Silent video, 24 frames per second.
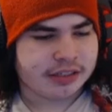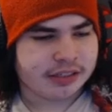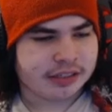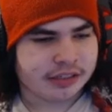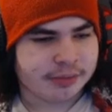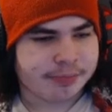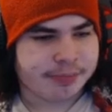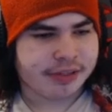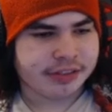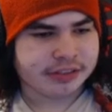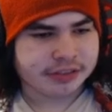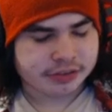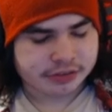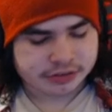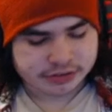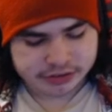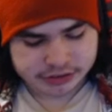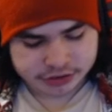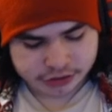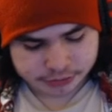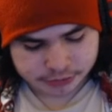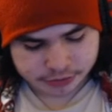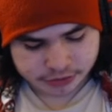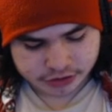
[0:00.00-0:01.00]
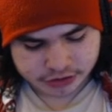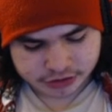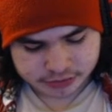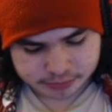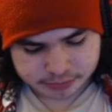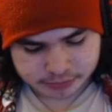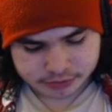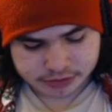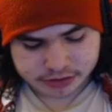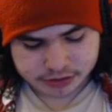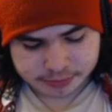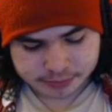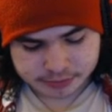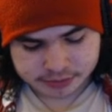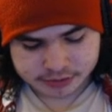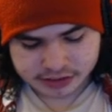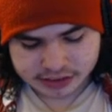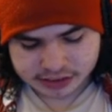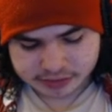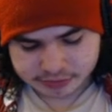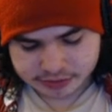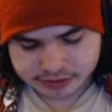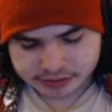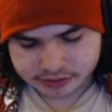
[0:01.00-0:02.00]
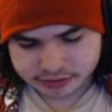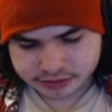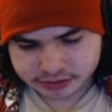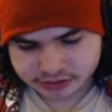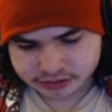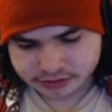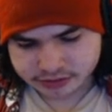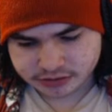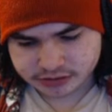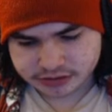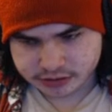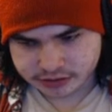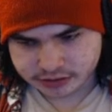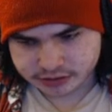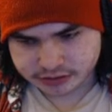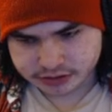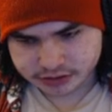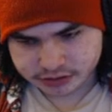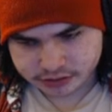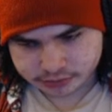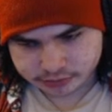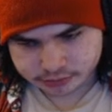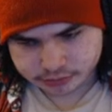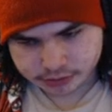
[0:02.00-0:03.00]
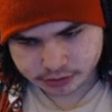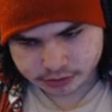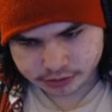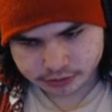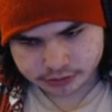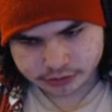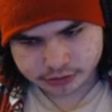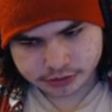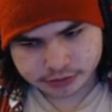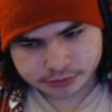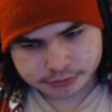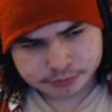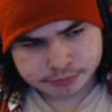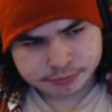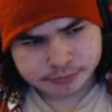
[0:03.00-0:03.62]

It depends on the situation, but typically I'd rather just text, honestly.